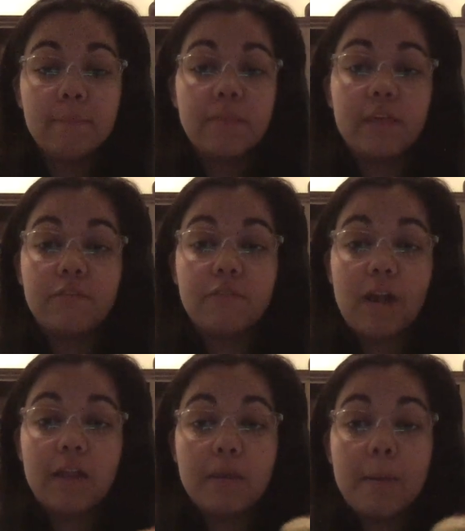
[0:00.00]
they could
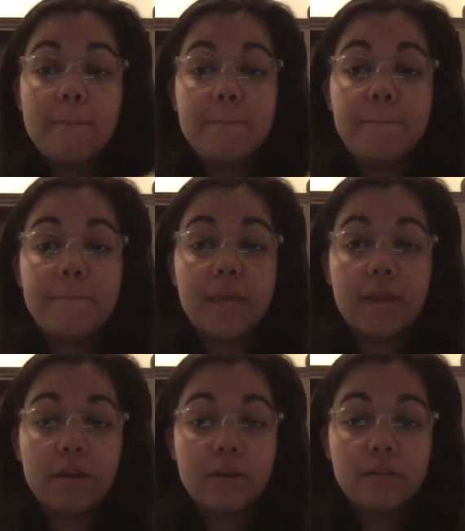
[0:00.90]
find a
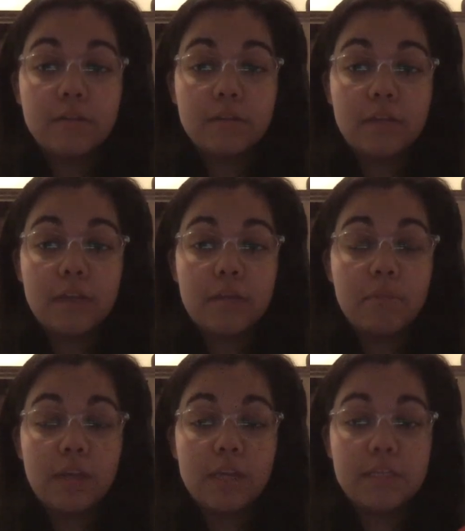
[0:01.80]
bear and
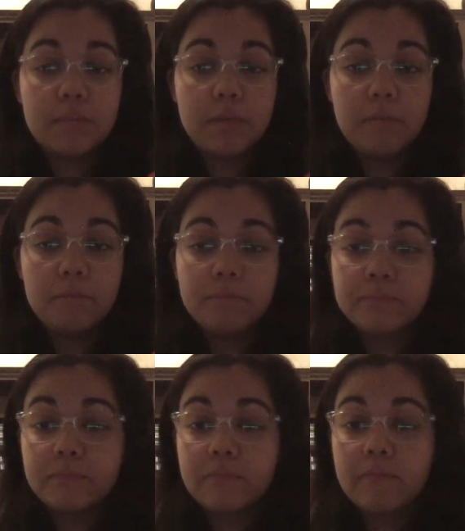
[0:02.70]
bring it to me.
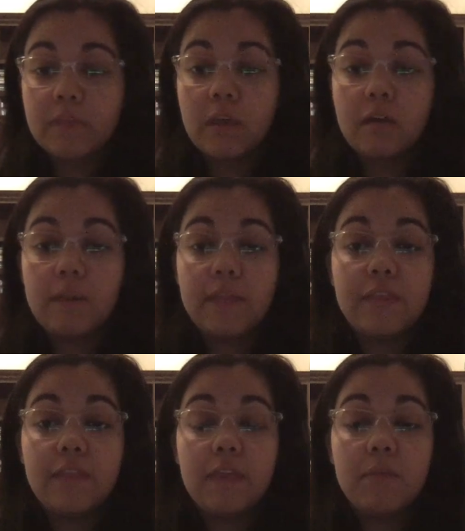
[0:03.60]
And
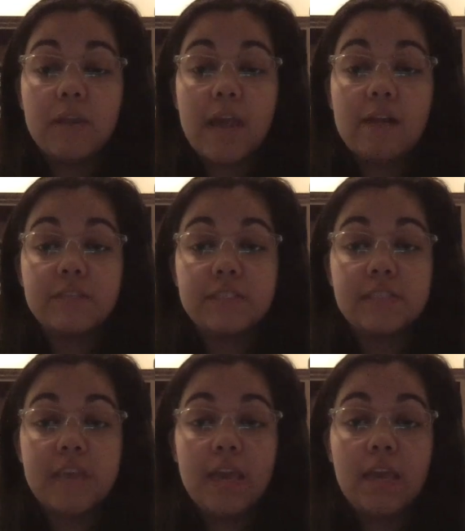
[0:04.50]
then they would have to
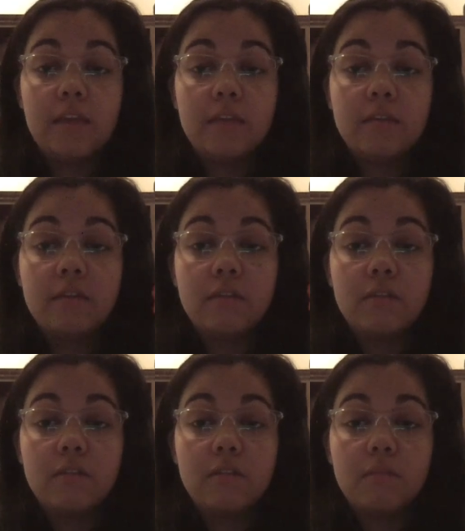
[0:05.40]
say
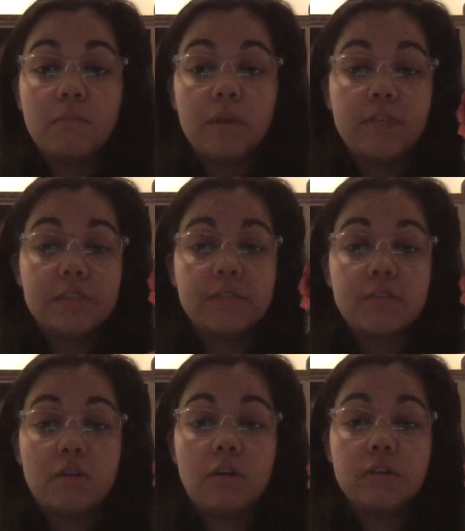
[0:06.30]
what this is
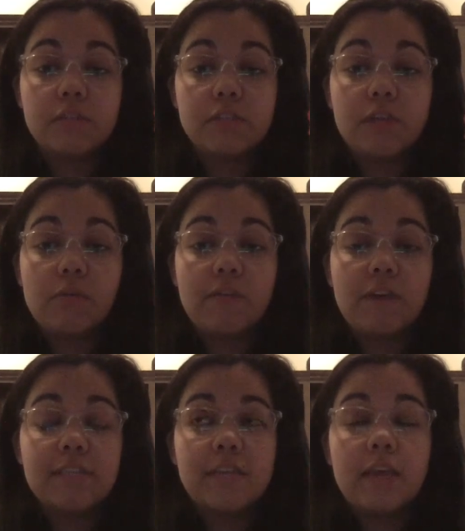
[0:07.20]
called. So if
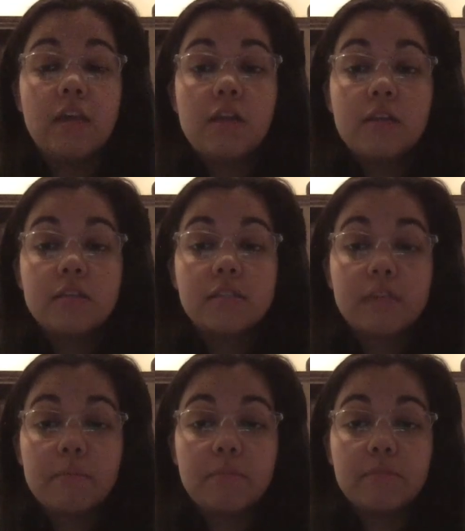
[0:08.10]
I say,
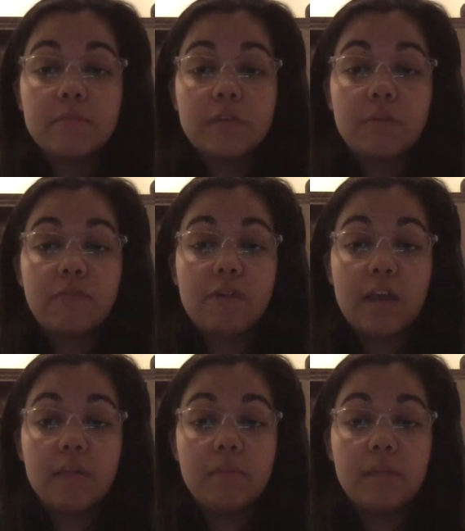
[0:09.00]
someone
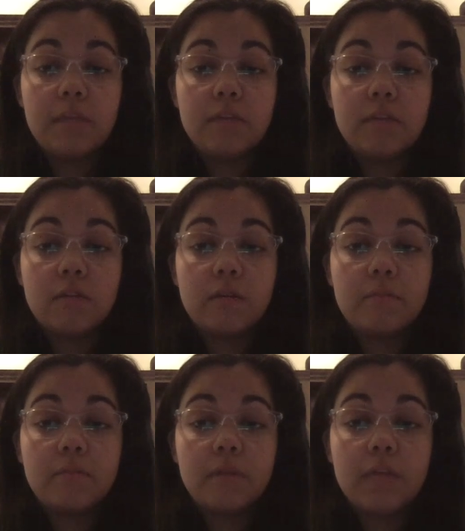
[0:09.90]
find me
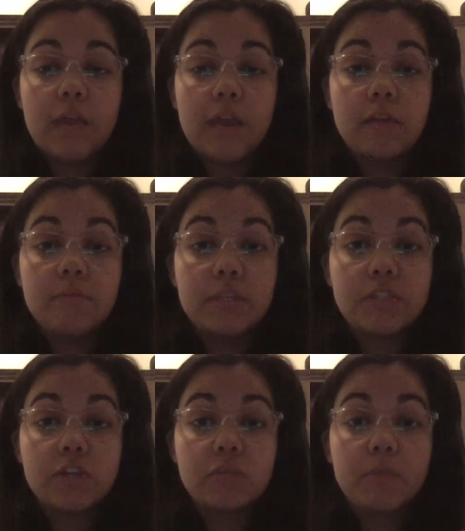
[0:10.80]
an item that
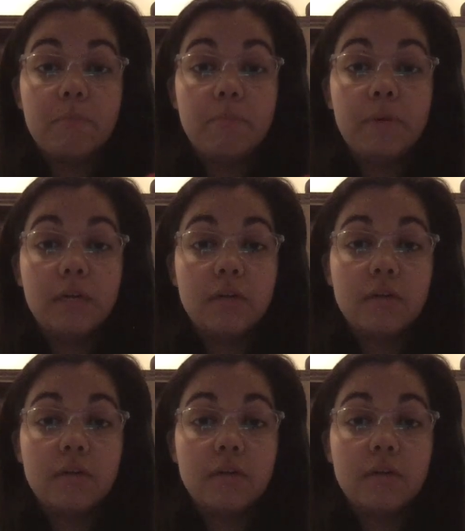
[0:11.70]
starts with B,